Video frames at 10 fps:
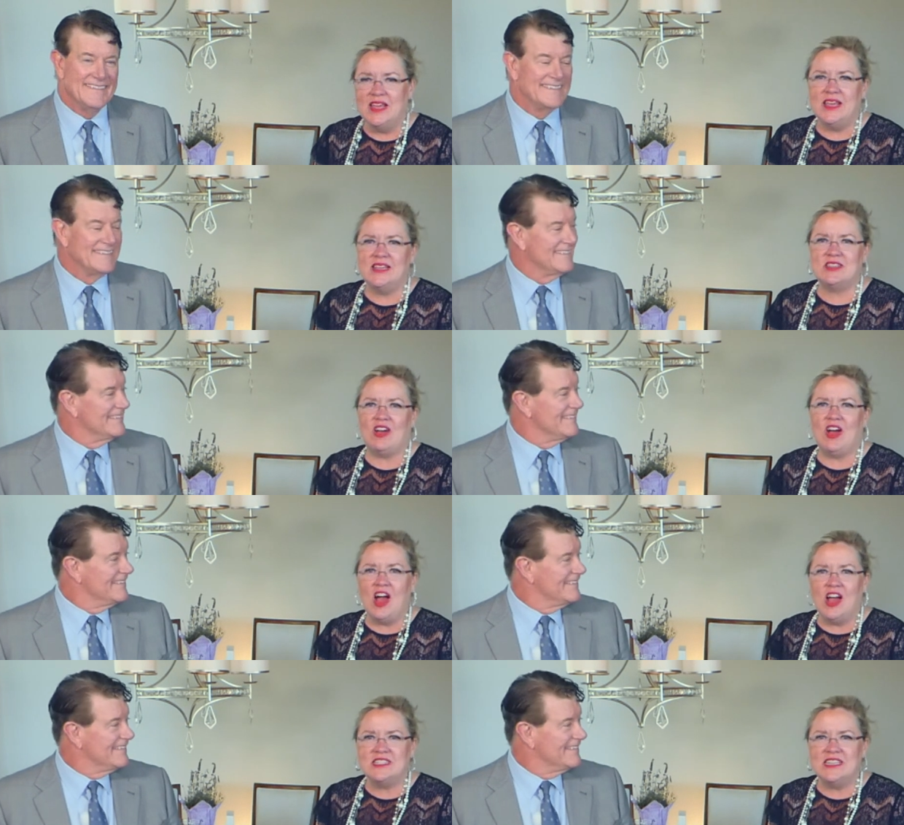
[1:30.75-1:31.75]
Speaker 1: is
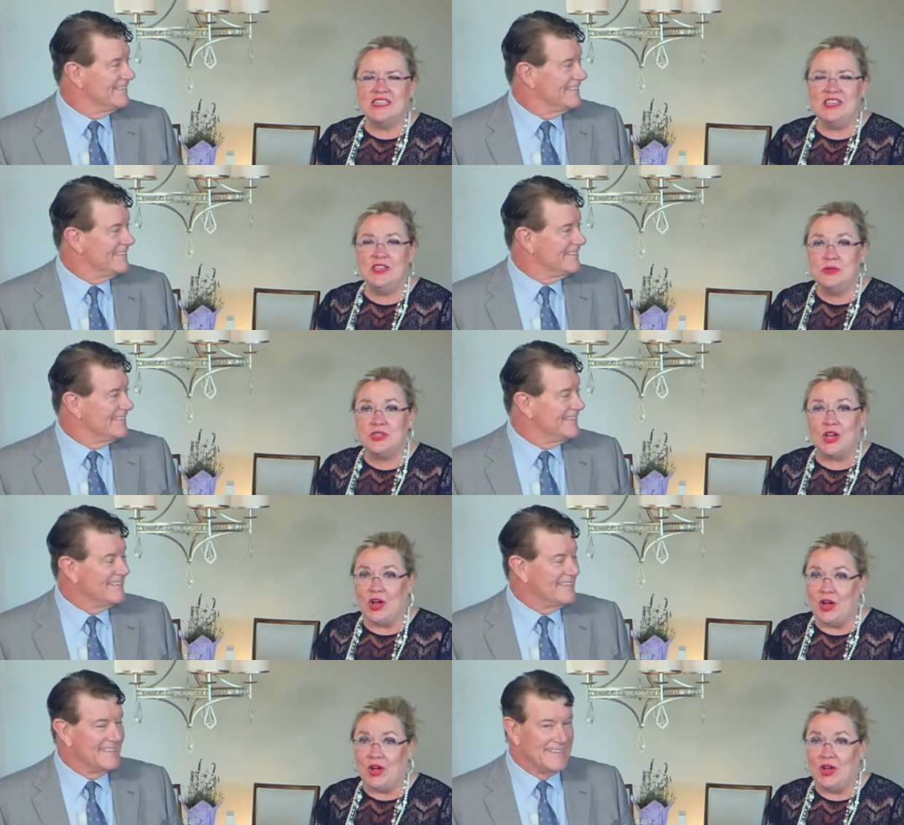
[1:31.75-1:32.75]
Ogden,
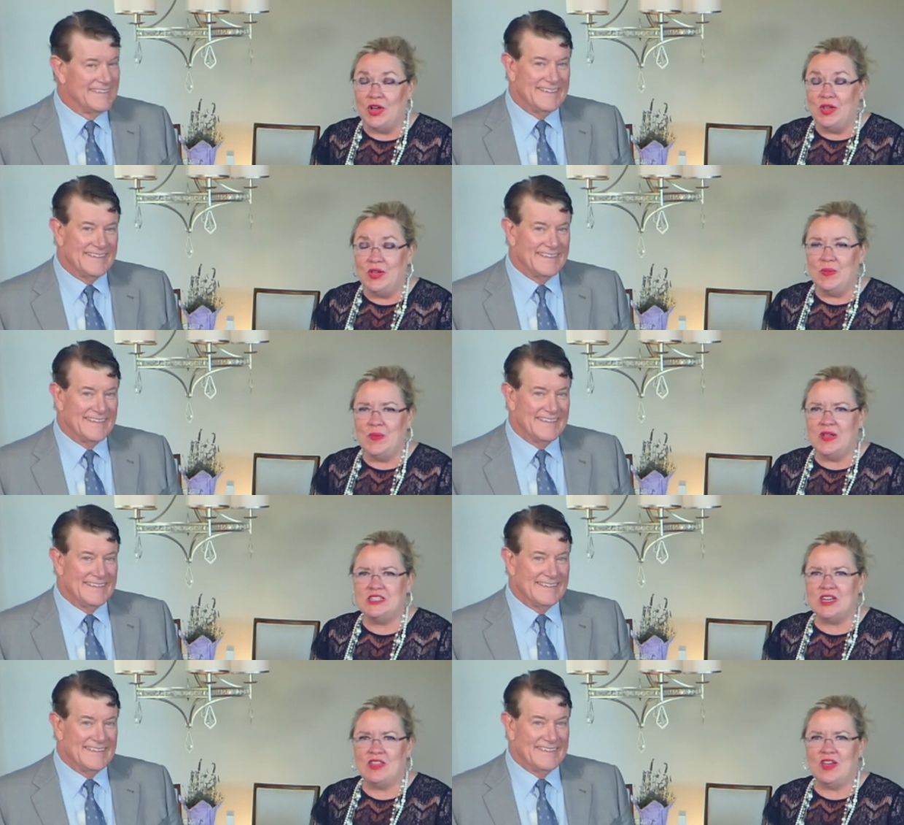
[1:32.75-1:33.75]
Utah,
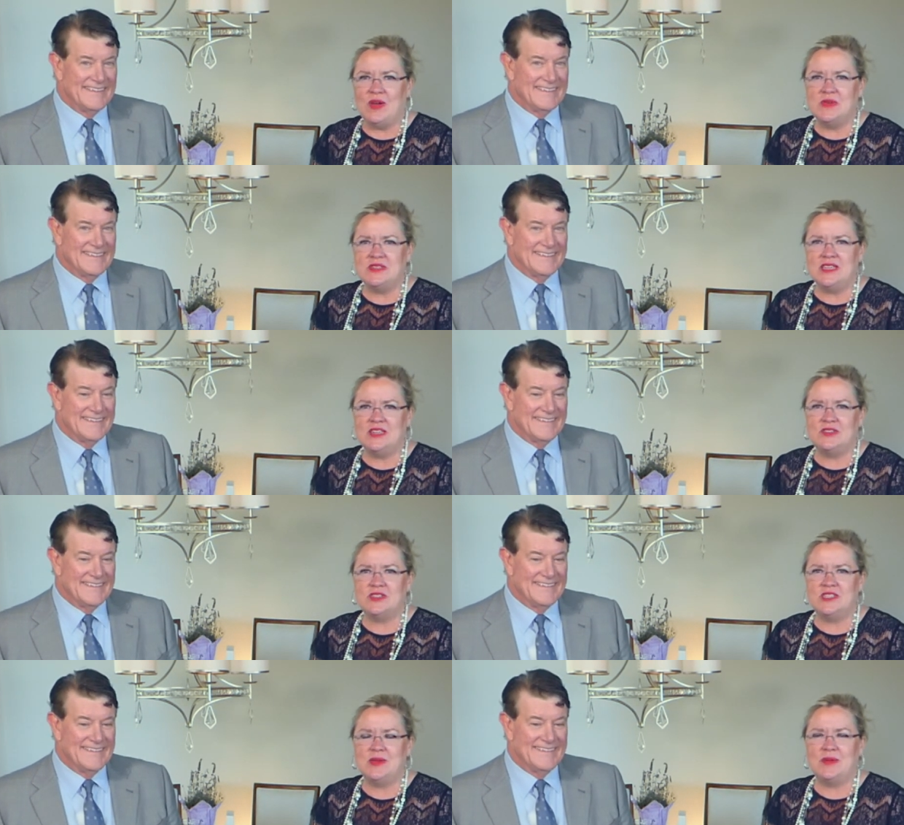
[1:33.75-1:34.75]
which I thought was
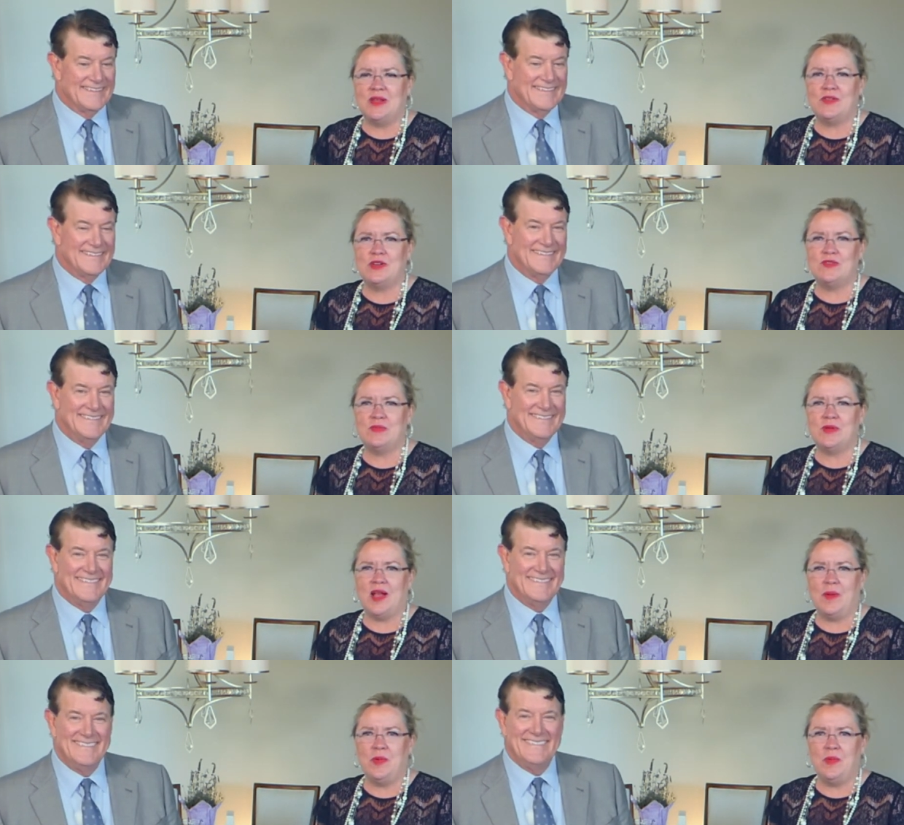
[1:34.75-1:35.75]
interesting, but I've heard from a
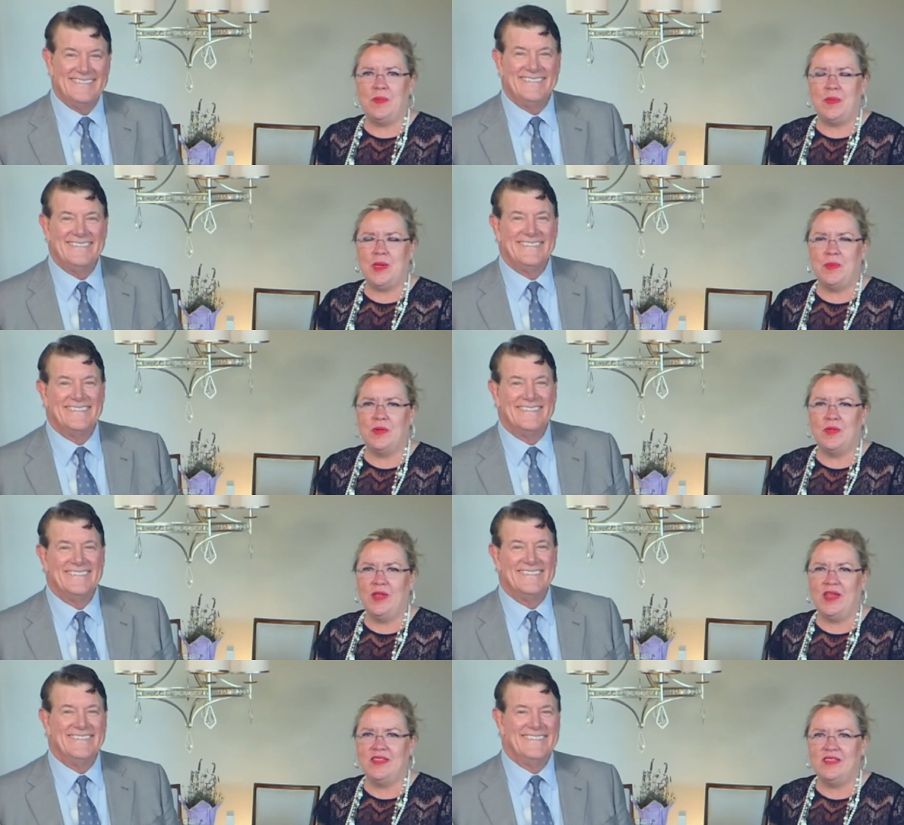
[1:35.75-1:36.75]
couple people
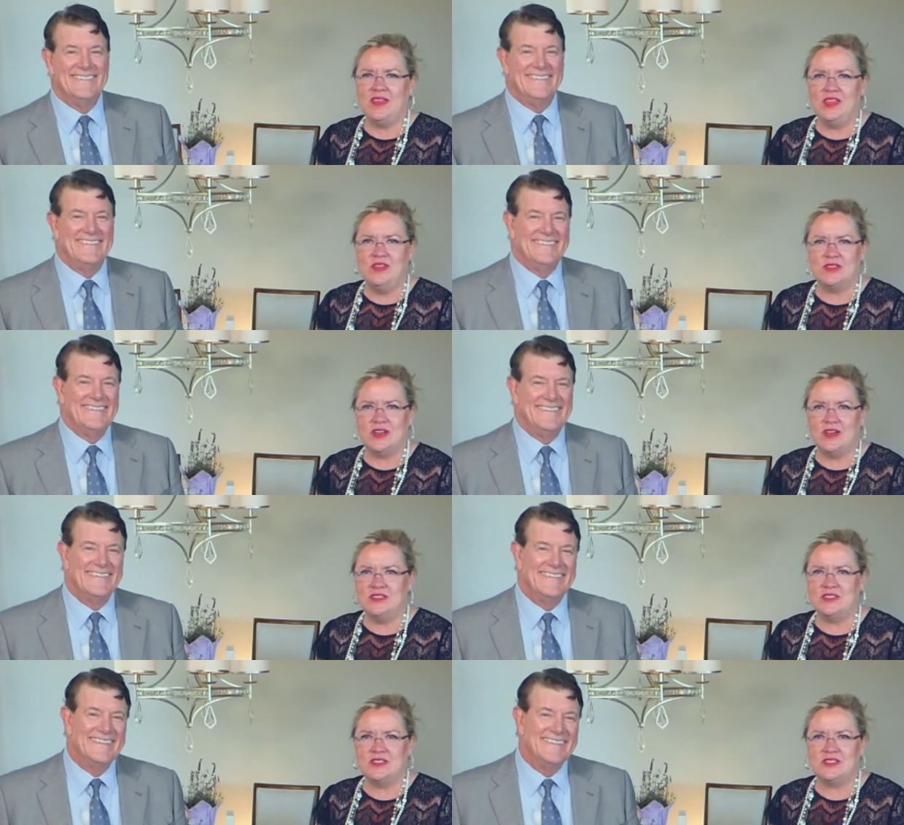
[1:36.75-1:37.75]
lately that Utah
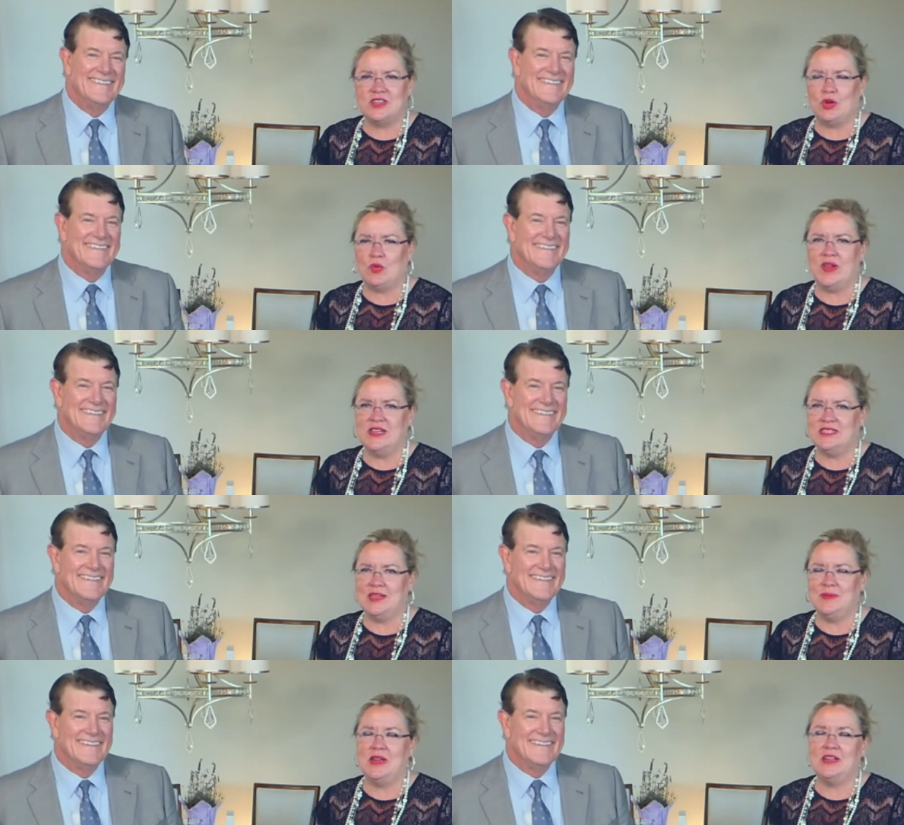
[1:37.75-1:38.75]
is just crazy.
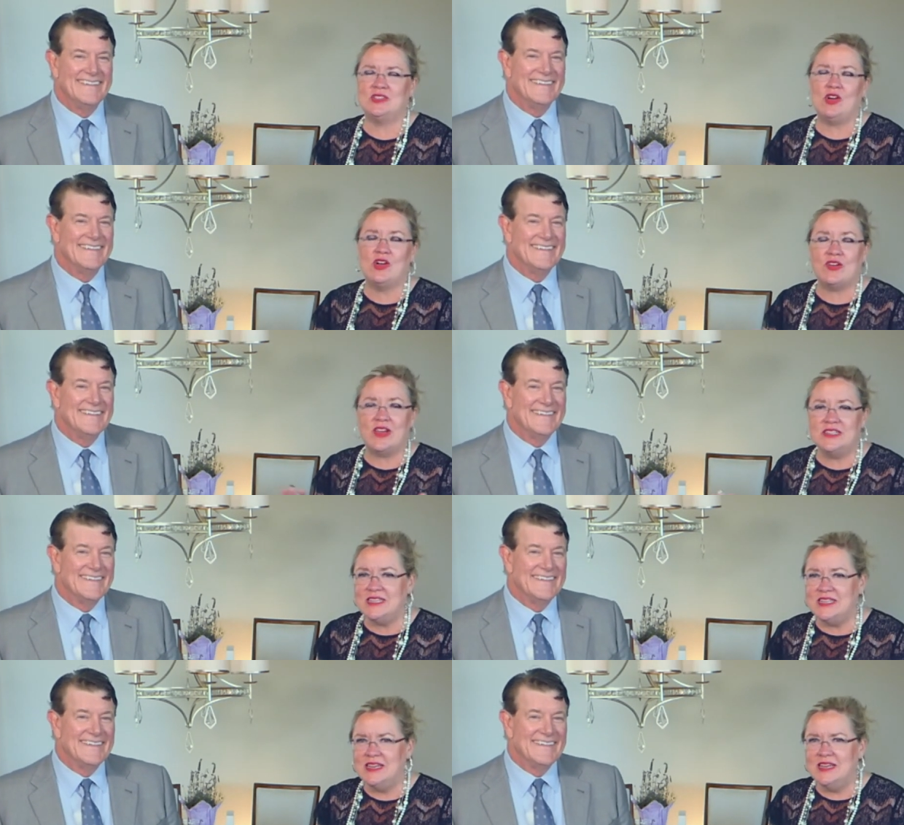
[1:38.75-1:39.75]
I mean, it's all
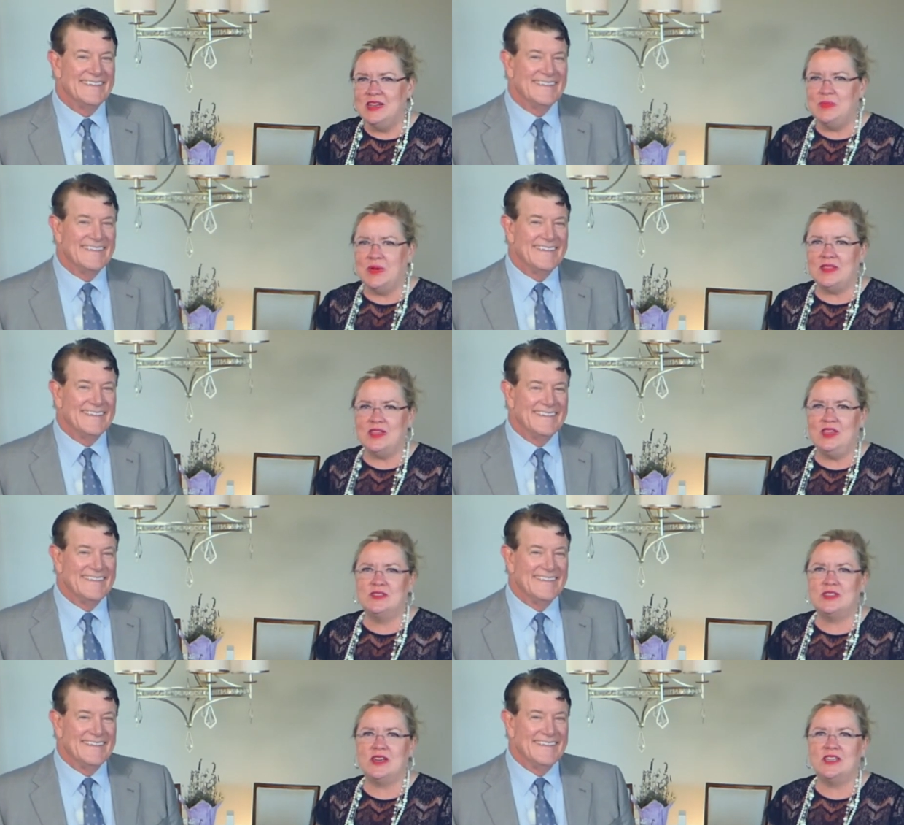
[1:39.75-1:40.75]
crazy, but that
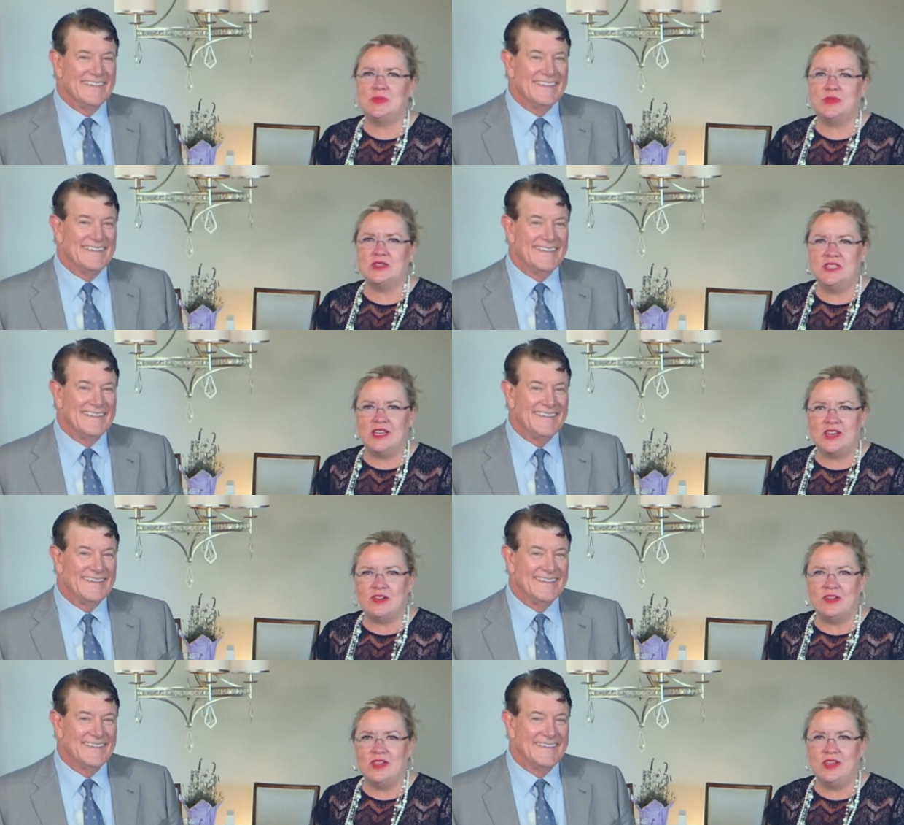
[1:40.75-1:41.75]
Utah is
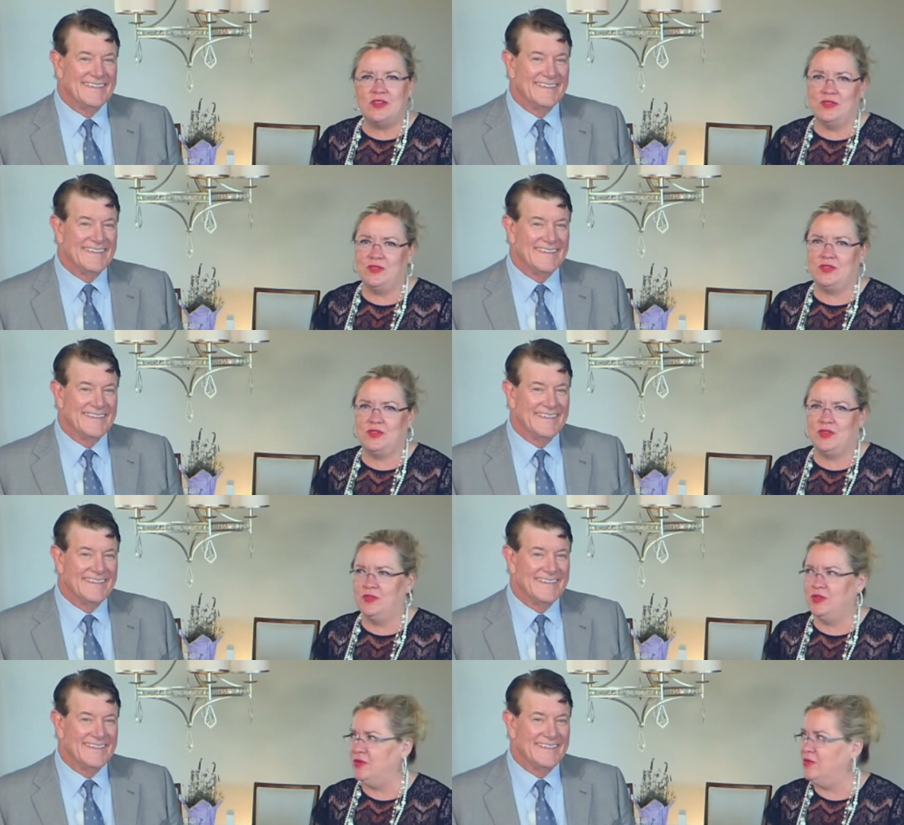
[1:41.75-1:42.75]
particularly
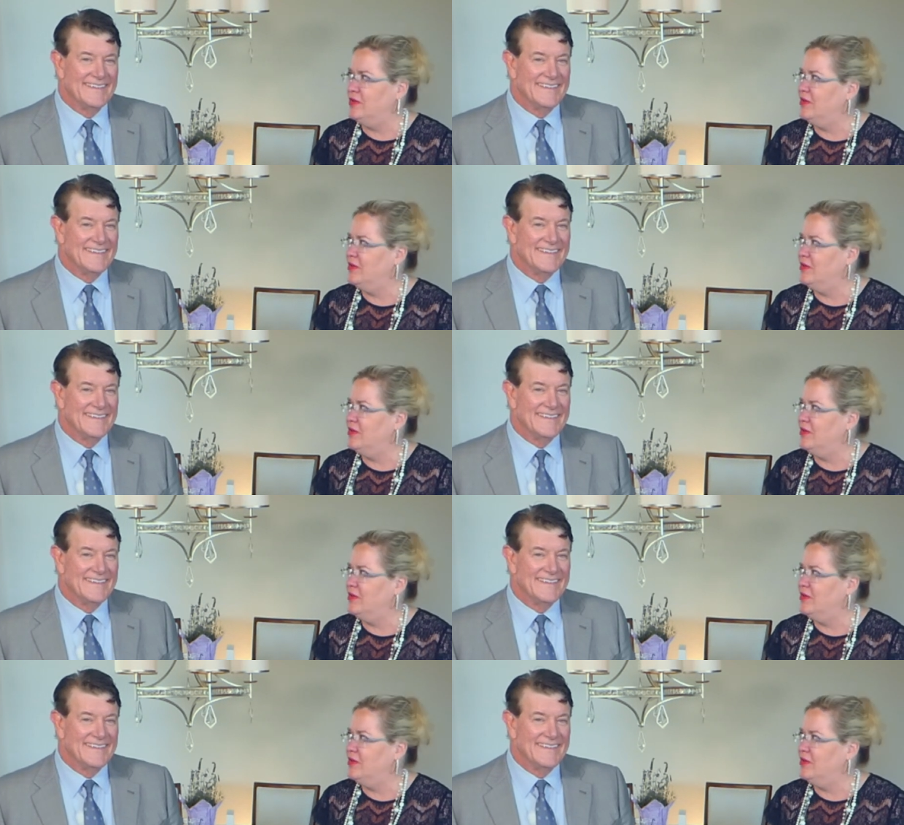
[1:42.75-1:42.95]
cuckoo.